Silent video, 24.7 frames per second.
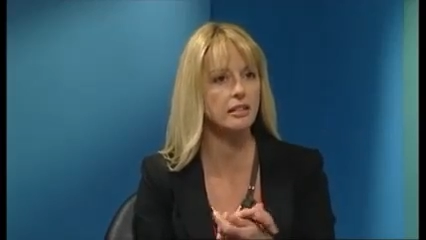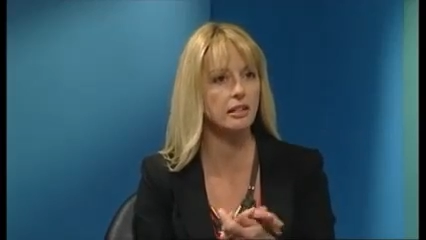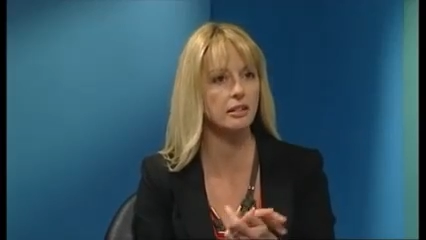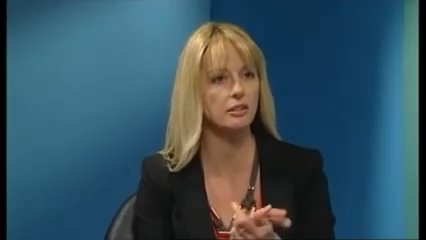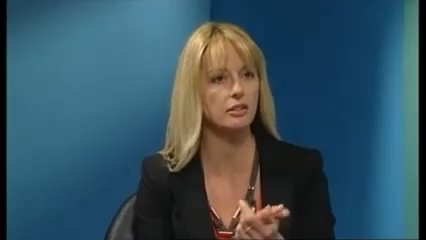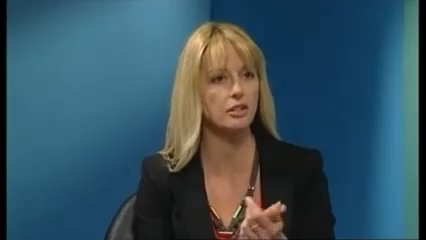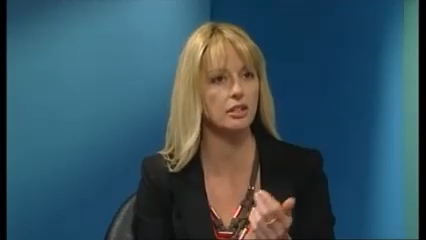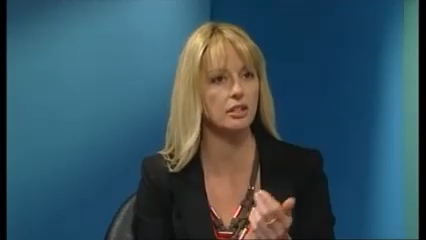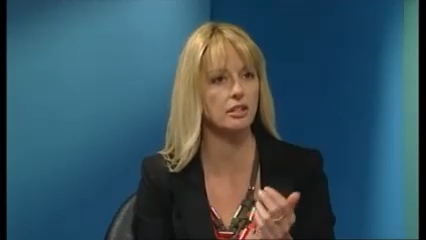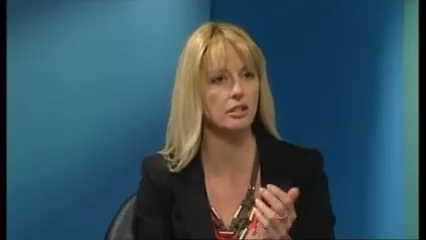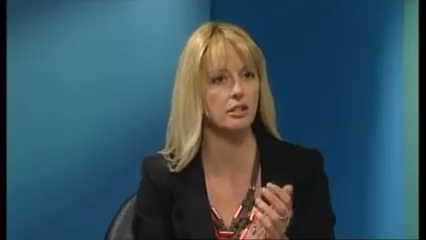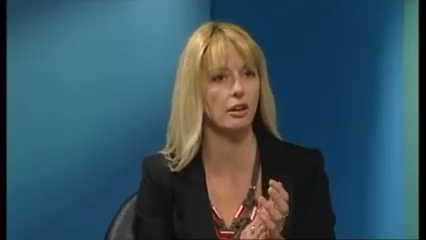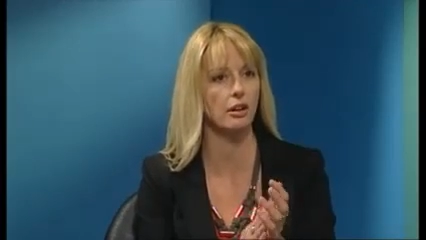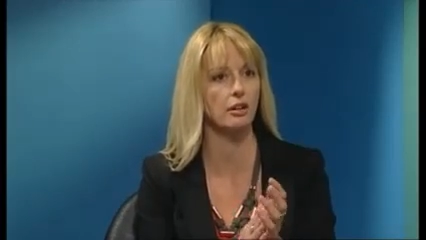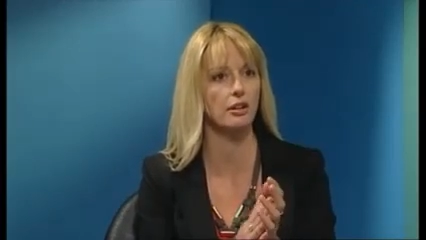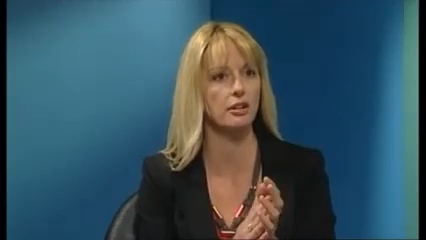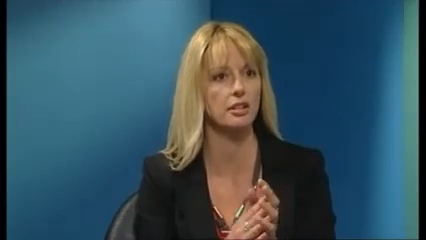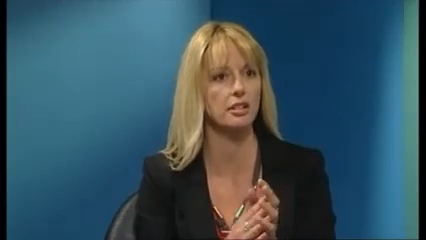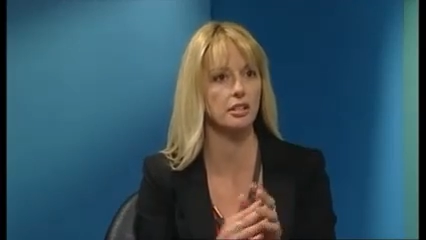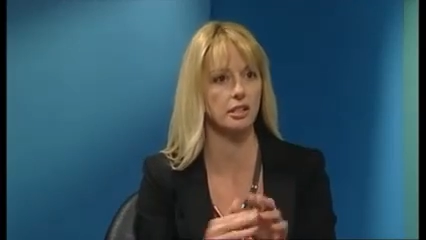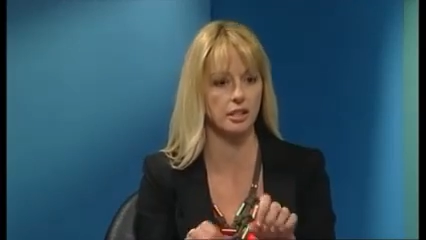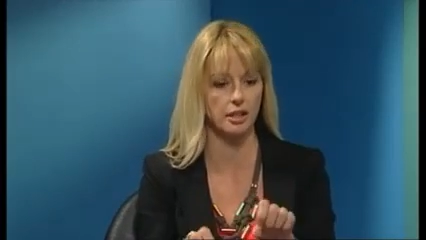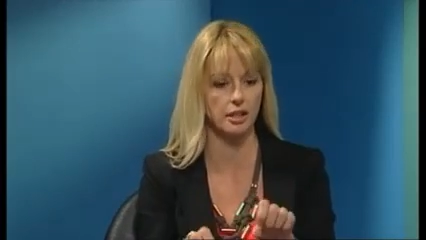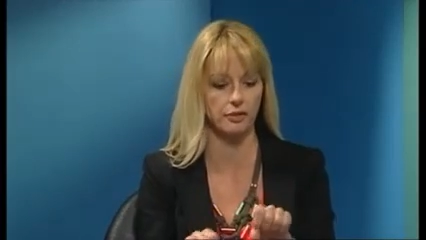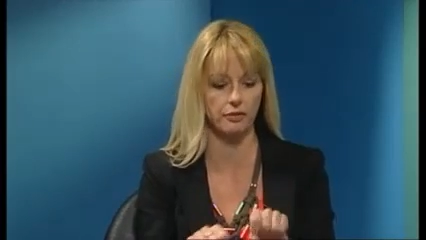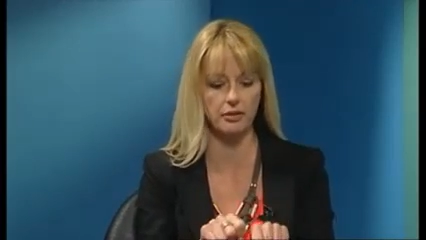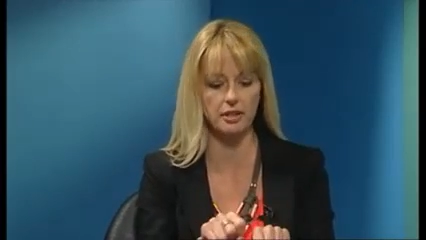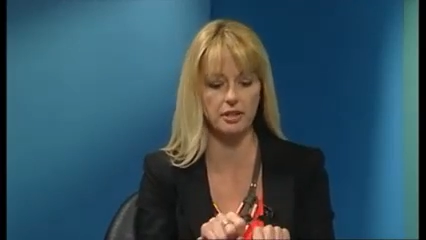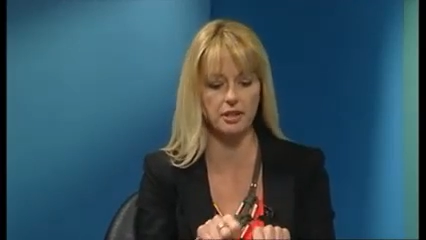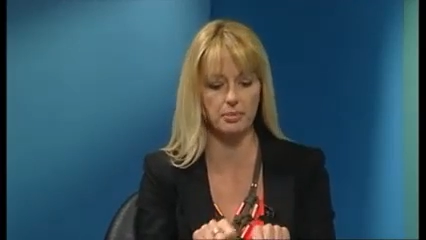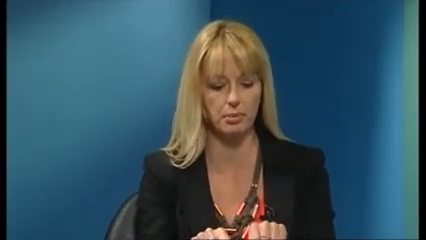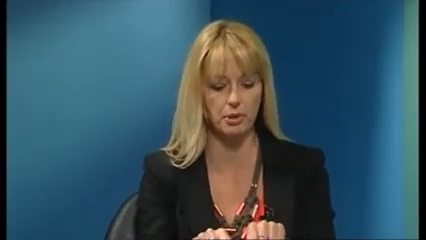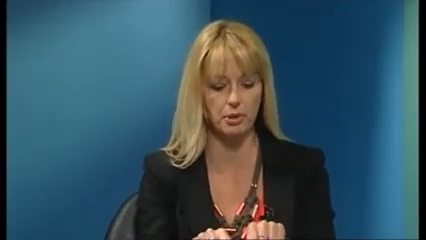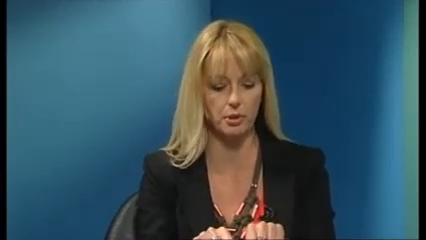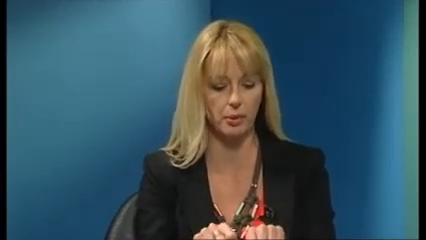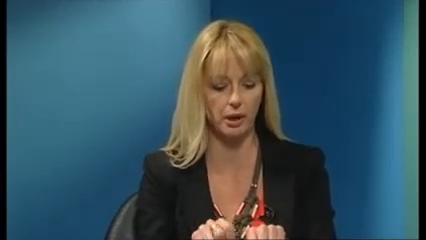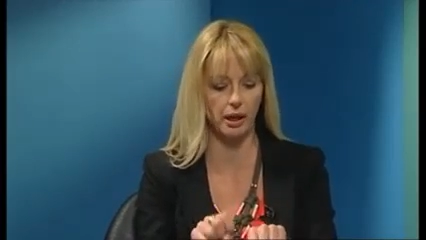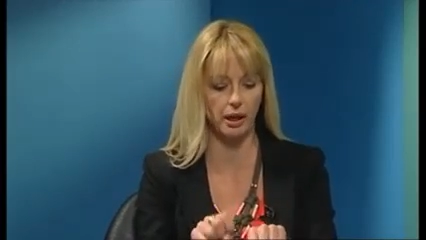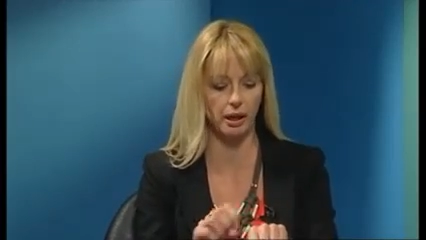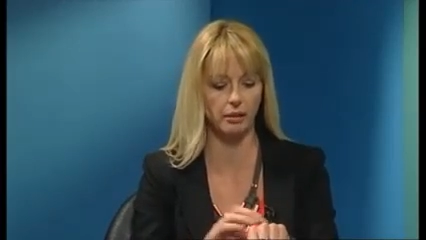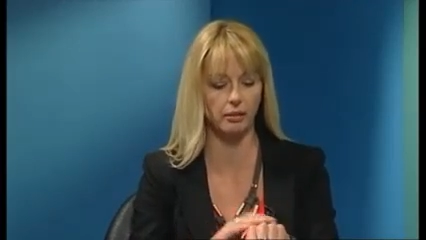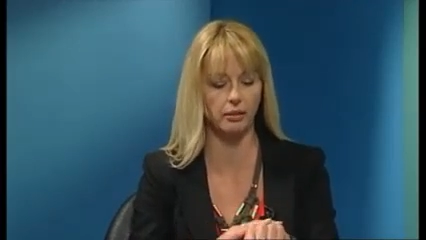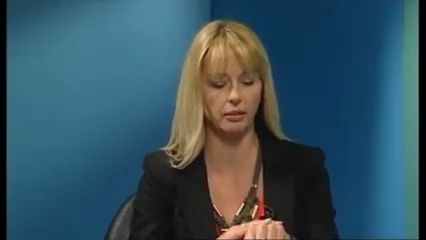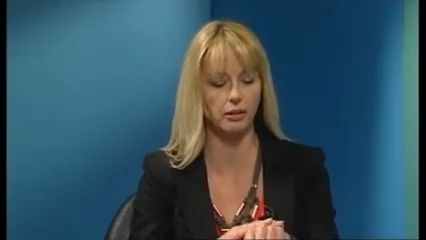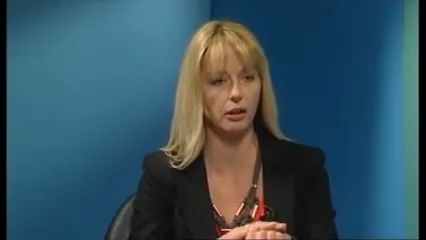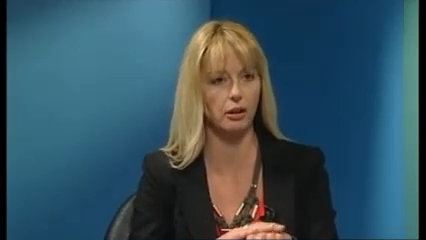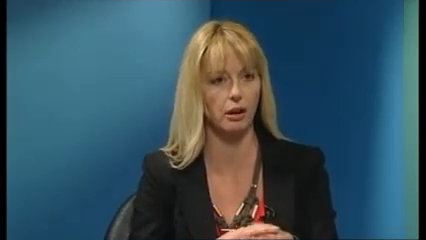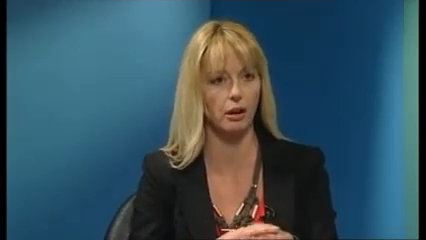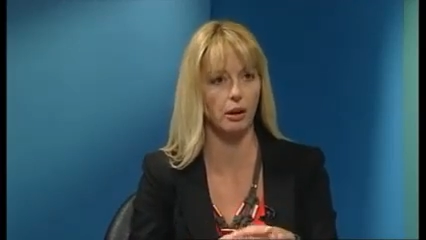and just notice the difference
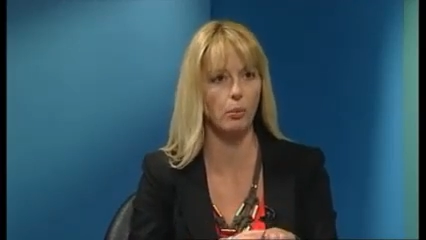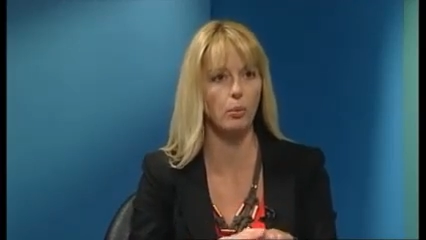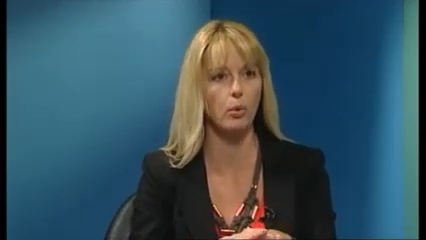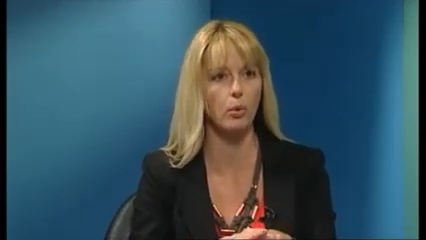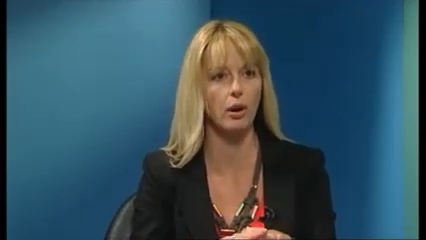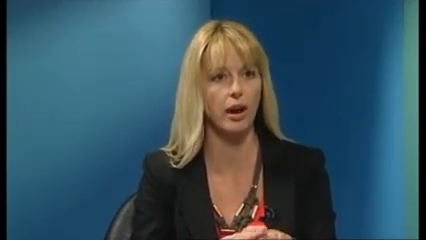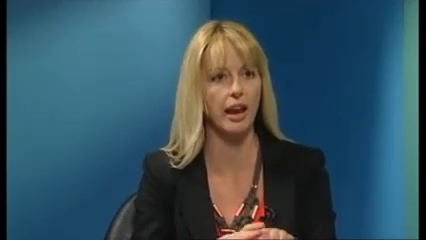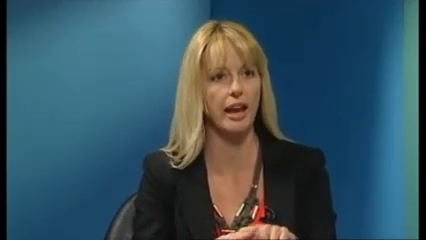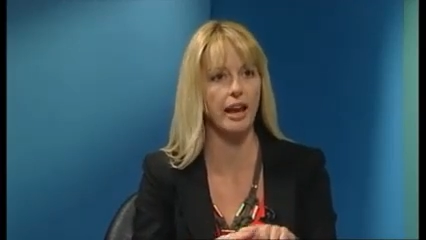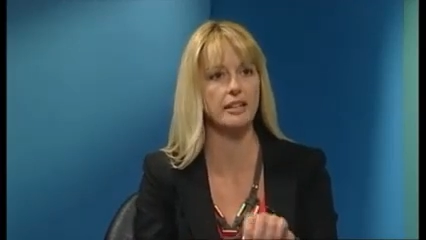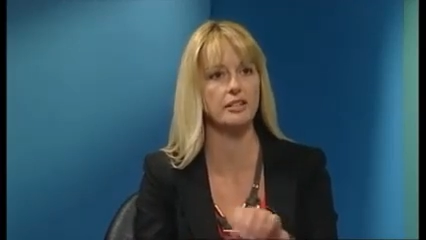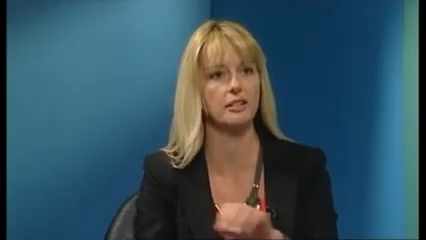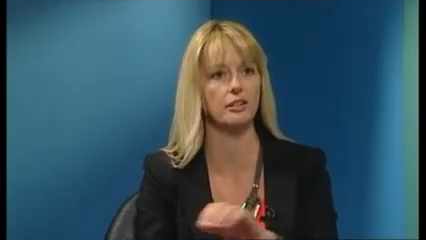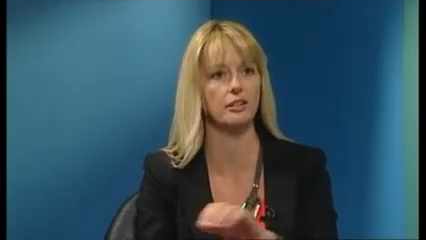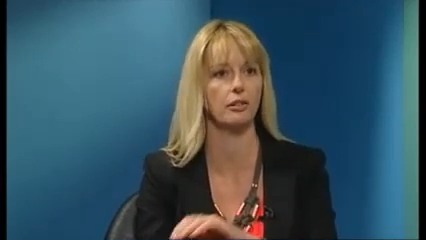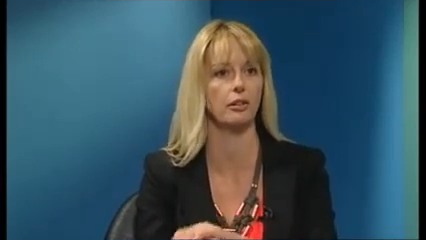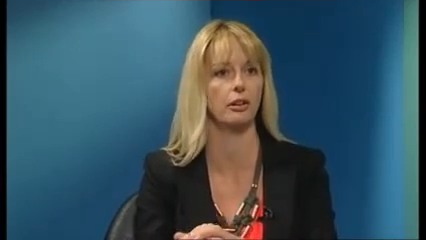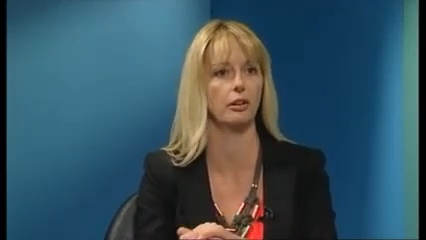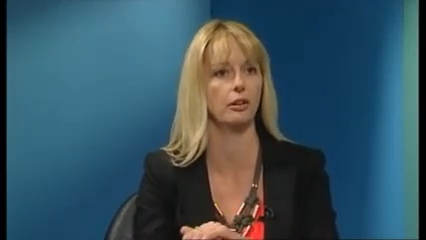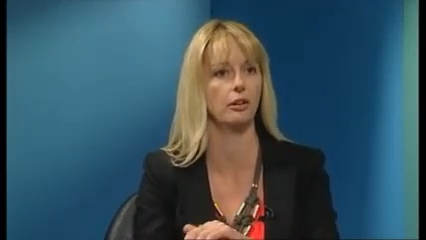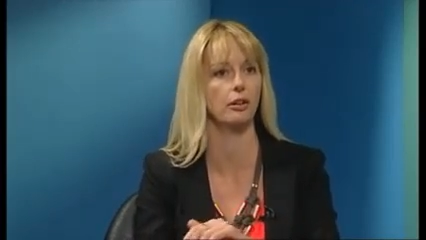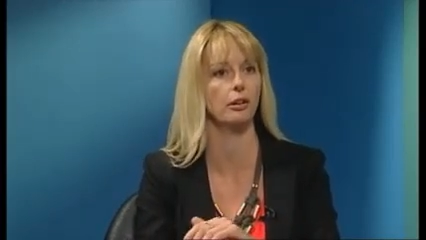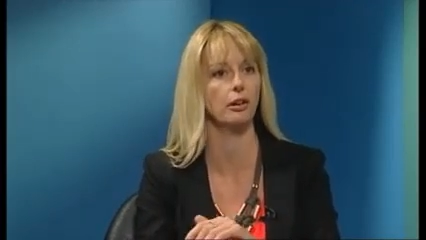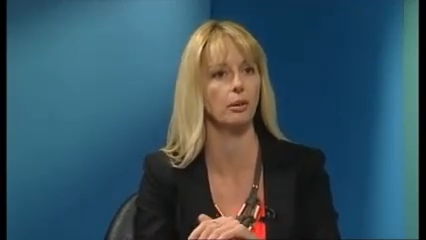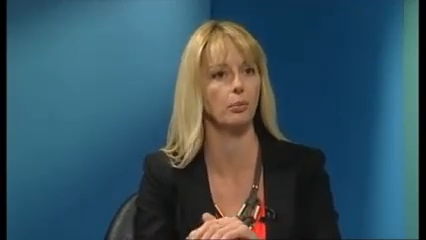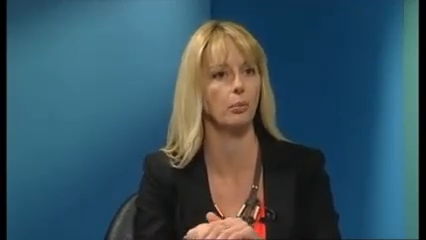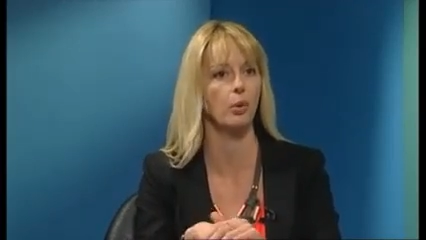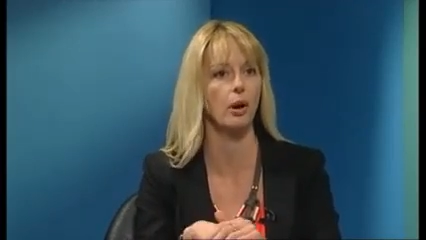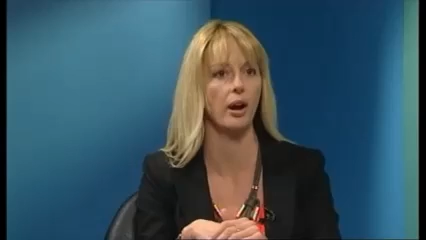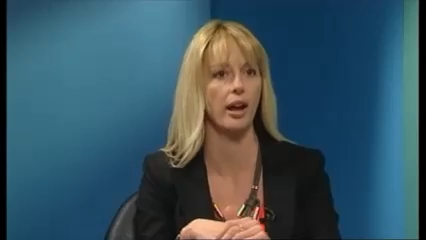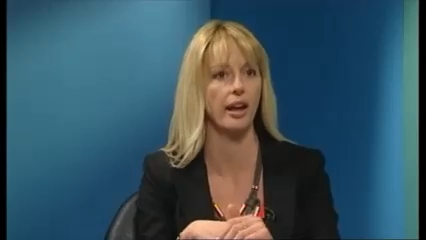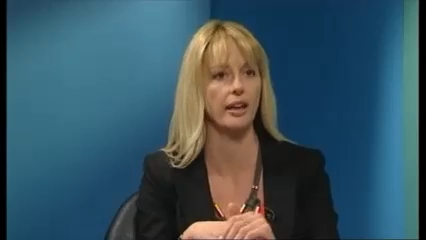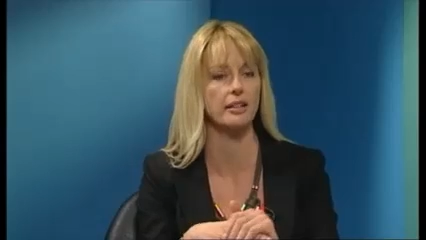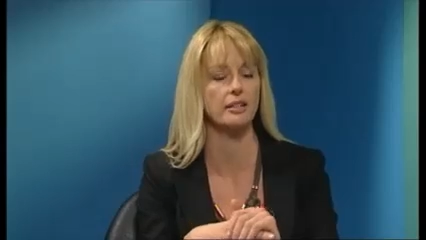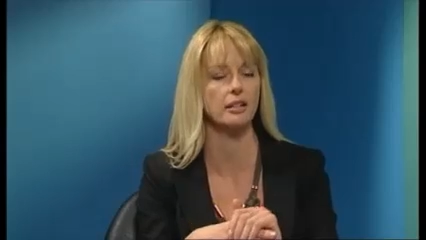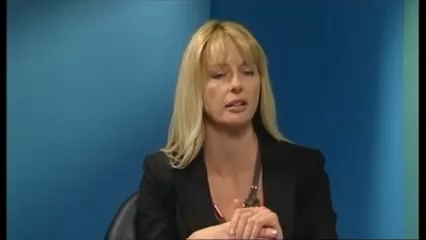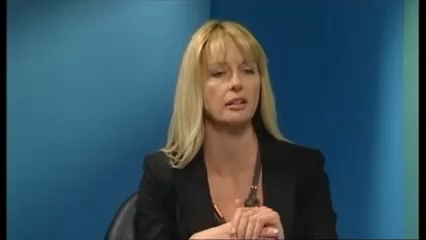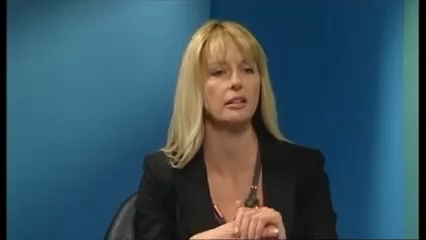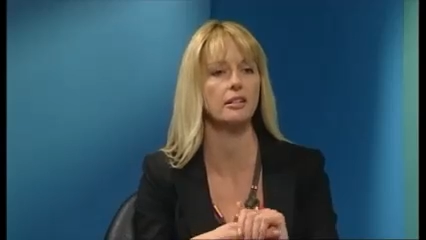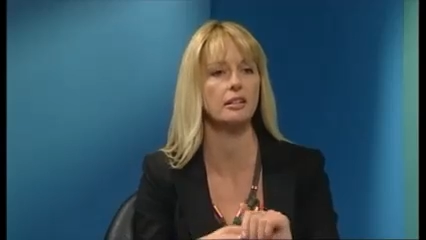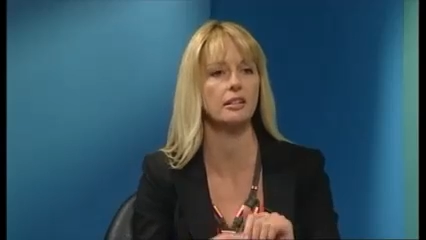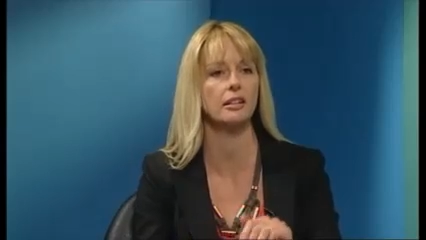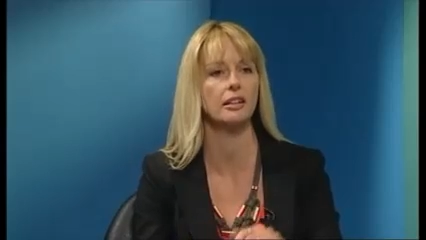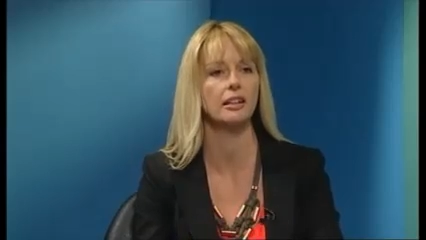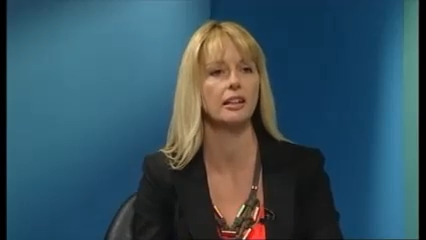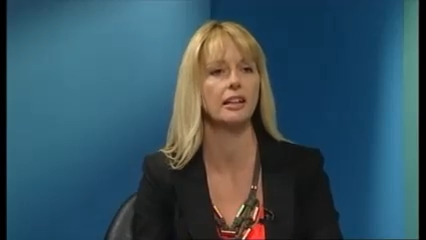between, what has got it on and what hasn't.